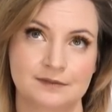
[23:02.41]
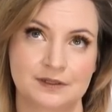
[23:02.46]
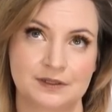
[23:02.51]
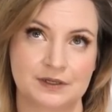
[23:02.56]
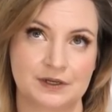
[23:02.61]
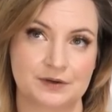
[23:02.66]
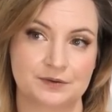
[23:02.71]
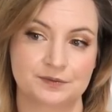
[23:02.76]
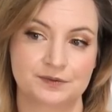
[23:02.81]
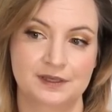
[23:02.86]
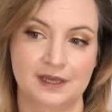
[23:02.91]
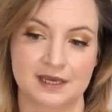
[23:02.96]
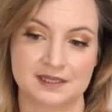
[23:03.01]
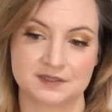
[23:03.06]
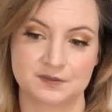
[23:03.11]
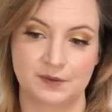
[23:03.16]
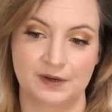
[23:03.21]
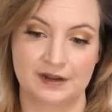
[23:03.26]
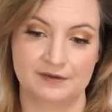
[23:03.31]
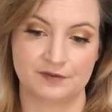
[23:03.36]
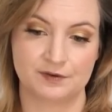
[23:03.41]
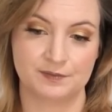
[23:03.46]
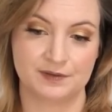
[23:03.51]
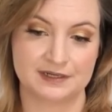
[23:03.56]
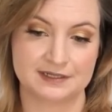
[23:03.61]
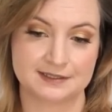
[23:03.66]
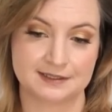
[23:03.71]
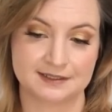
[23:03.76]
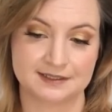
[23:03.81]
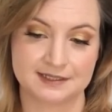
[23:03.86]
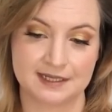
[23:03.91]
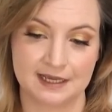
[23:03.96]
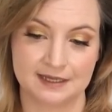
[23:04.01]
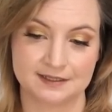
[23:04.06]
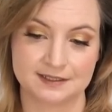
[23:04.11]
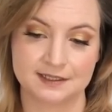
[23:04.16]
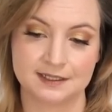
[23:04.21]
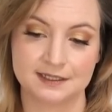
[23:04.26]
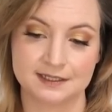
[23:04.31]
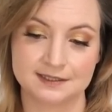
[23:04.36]
you know, guess what everybody's
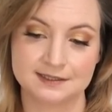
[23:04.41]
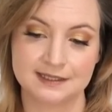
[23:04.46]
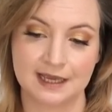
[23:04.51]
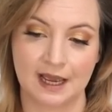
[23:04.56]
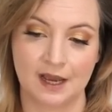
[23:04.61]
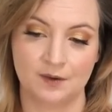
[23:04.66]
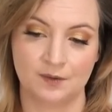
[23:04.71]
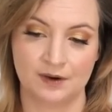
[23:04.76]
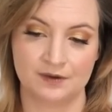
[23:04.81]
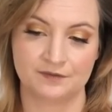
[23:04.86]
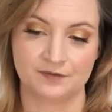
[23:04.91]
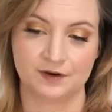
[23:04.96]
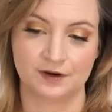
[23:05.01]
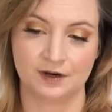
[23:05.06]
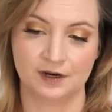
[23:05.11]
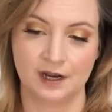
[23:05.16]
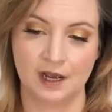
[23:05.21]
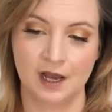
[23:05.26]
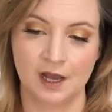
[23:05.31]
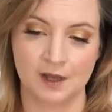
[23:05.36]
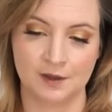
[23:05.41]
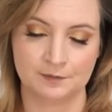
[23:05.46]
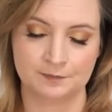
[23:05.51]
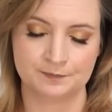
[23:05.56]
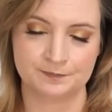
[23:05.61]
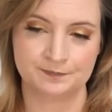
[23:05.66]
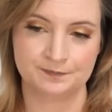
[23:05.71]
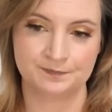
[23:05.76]
intent is. However, um,